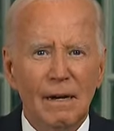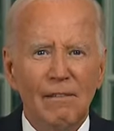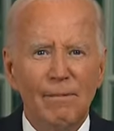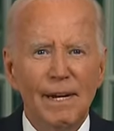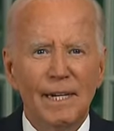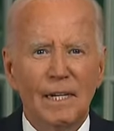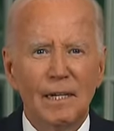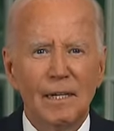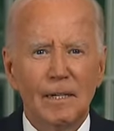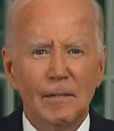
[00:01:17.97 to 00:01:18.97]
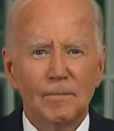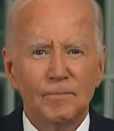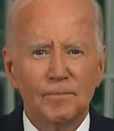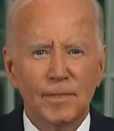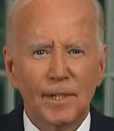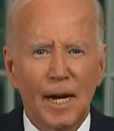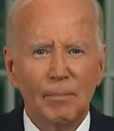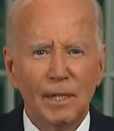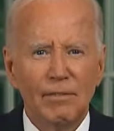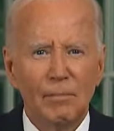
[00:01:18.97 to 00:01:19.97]
I've made it clear that I
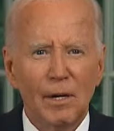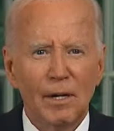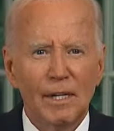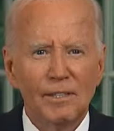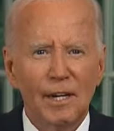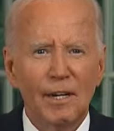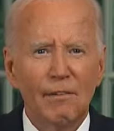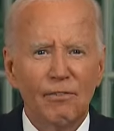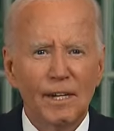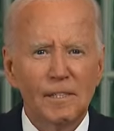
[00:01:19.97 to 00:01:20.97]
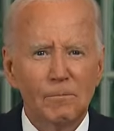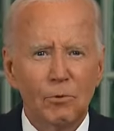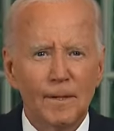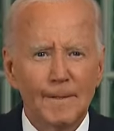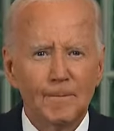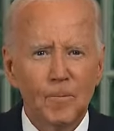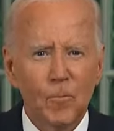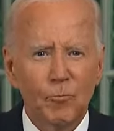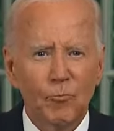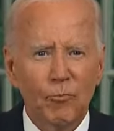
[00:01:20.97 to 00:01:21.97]
believe America is at an inflection point,
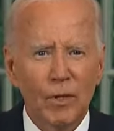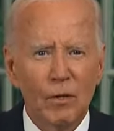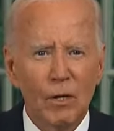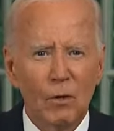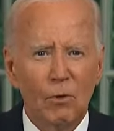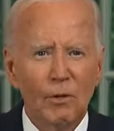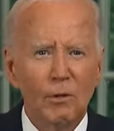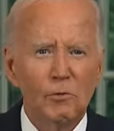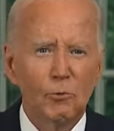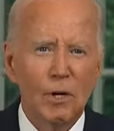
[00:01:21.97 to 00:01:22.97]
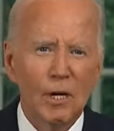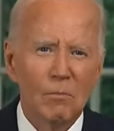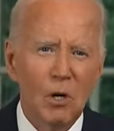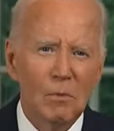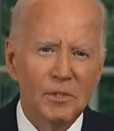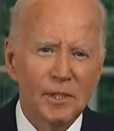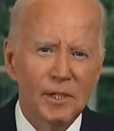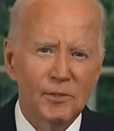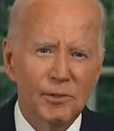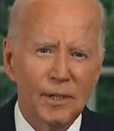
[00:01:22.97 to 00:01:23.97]
one of those rare moments in
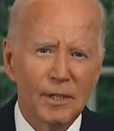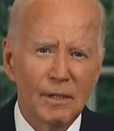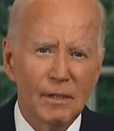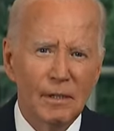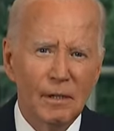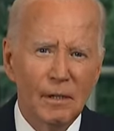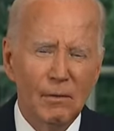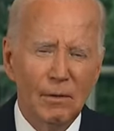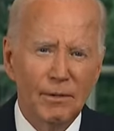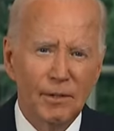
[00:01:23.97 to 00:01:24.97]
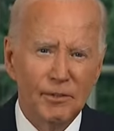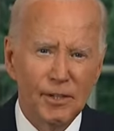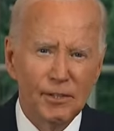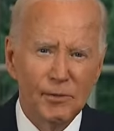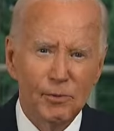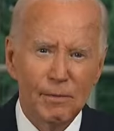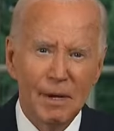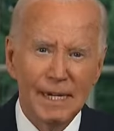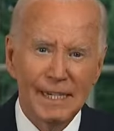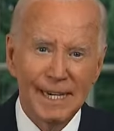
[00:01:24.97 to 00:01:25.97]
history when the decisions we
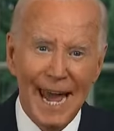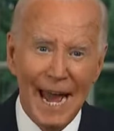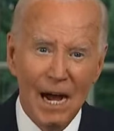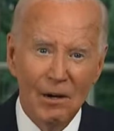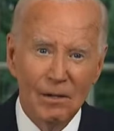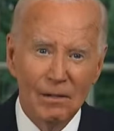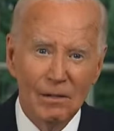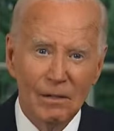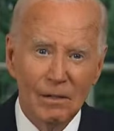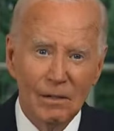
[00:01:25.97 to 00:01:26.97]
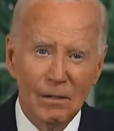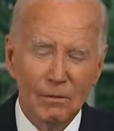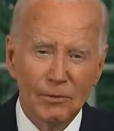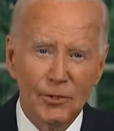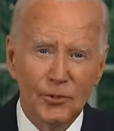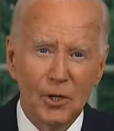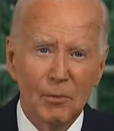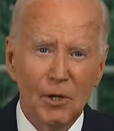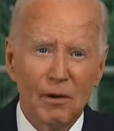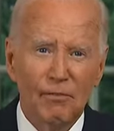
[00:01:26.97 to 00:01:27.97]
make now will
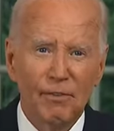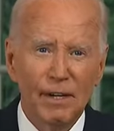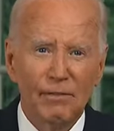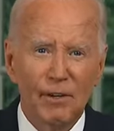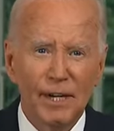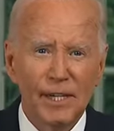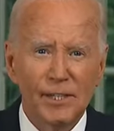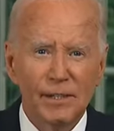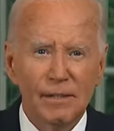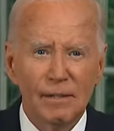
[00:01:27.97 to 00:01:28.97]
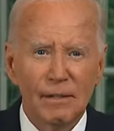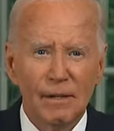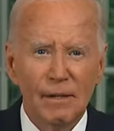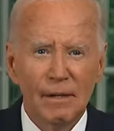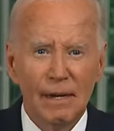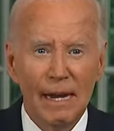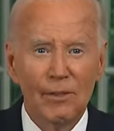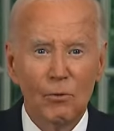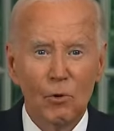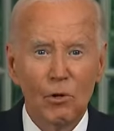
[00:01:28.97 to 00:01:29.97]
determine our fate of our nation
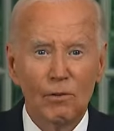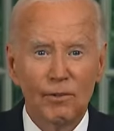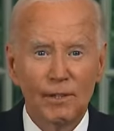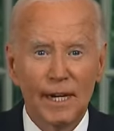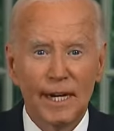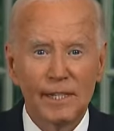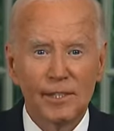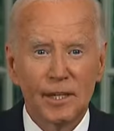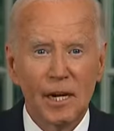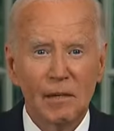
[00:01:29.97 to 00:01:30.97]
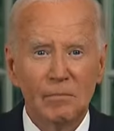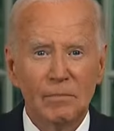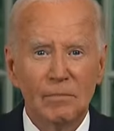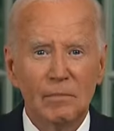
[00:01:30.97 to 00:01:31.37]
and the world for decades to come.